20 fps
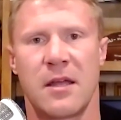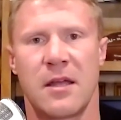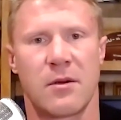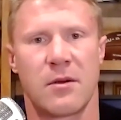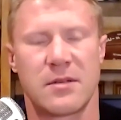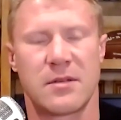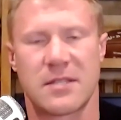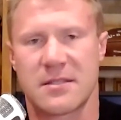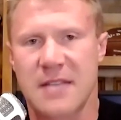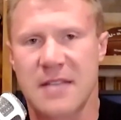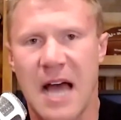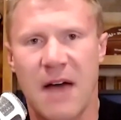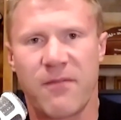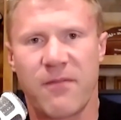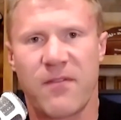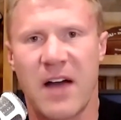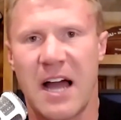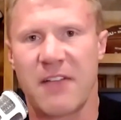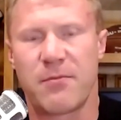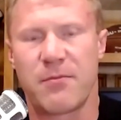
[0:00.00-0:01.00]
You know, he's a
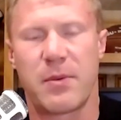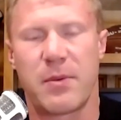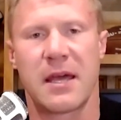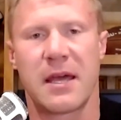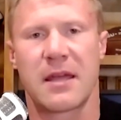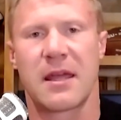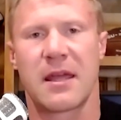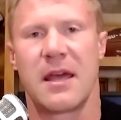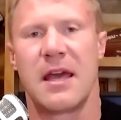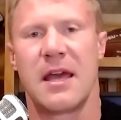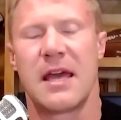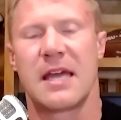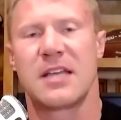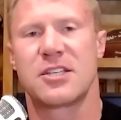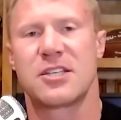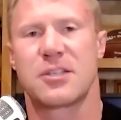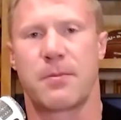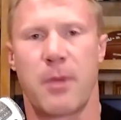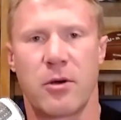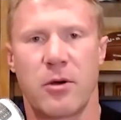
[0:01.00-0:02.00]
top five pick.
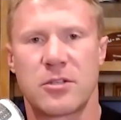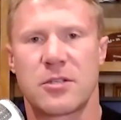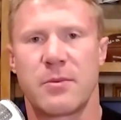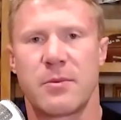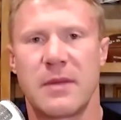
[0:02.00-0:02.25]
He's supposed